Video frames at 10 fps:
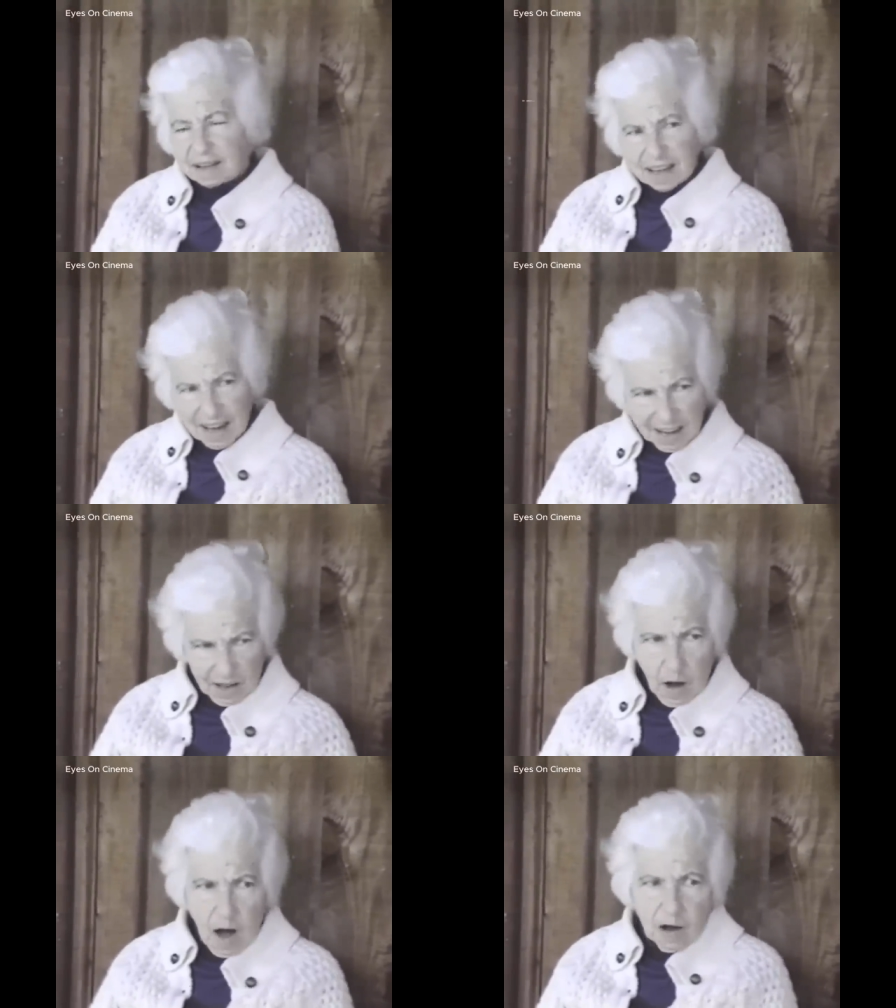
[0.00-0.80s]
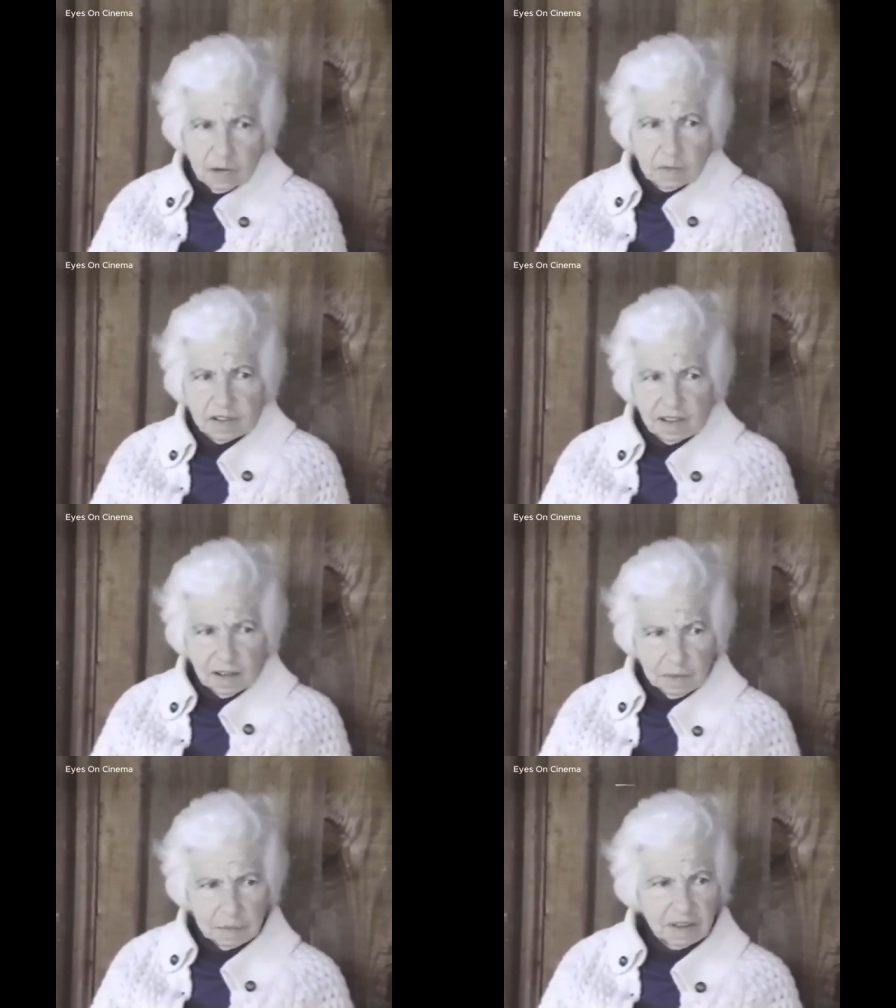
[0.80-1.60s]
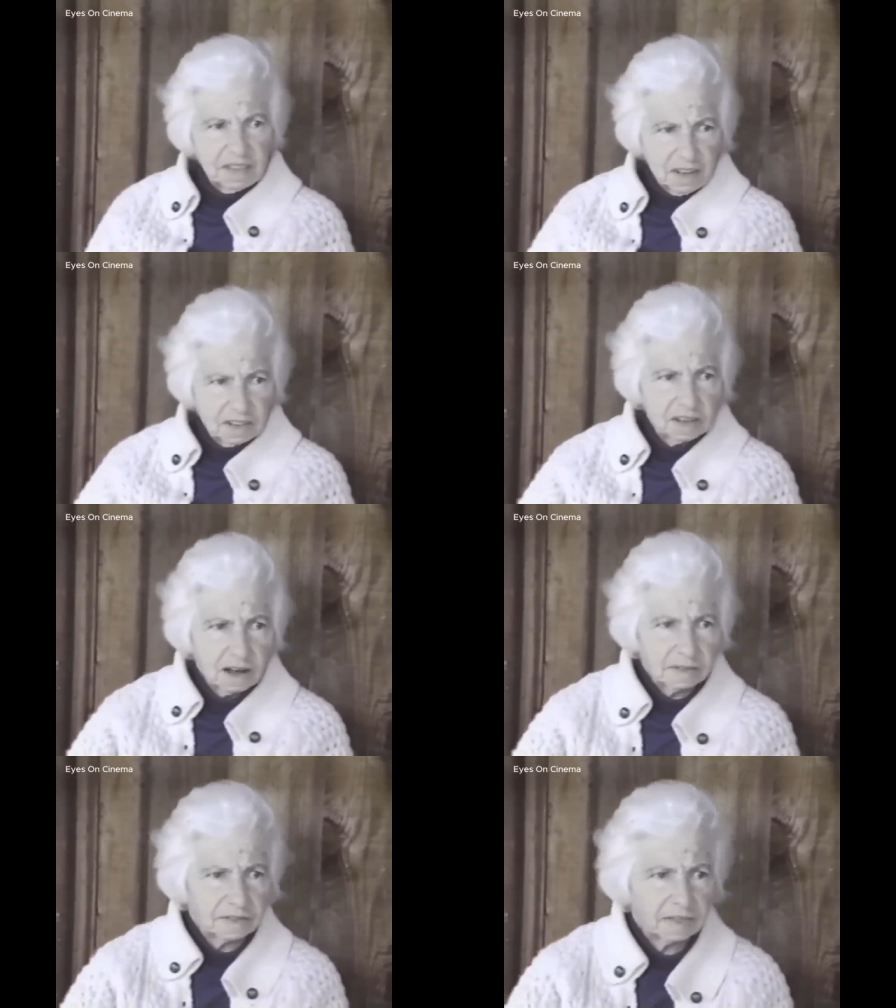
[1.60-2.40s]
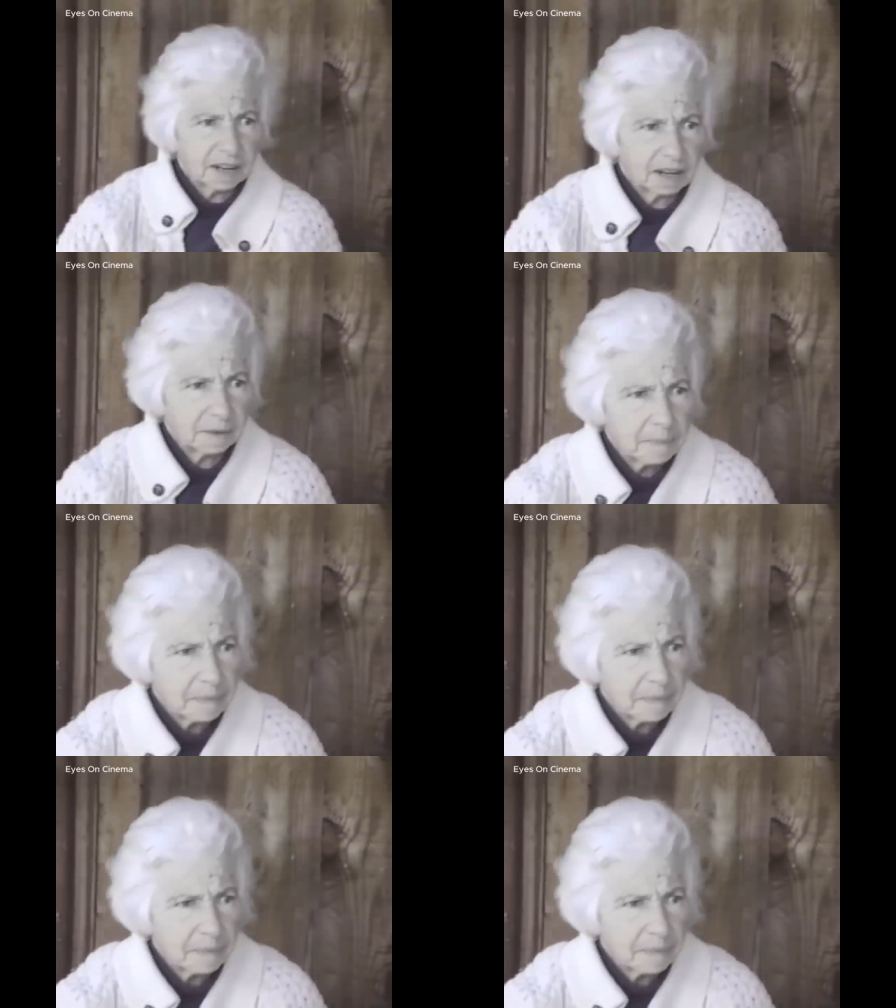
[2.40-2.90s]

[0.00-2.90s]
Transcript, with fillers: getting on with the business of uh,